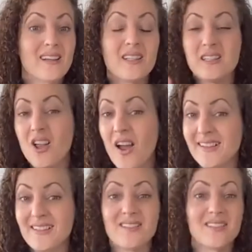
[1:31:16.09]

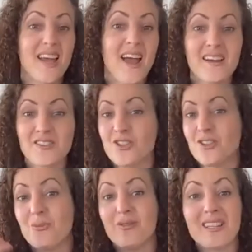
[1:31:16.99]
clients, cash,
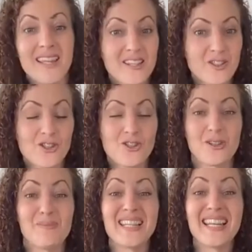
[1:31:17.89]

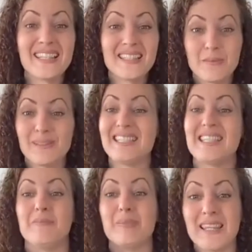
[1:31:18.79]
relationships,
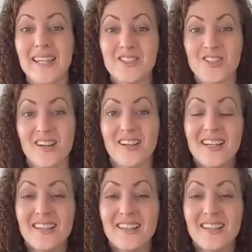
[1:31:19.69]
intimacy, pleasure.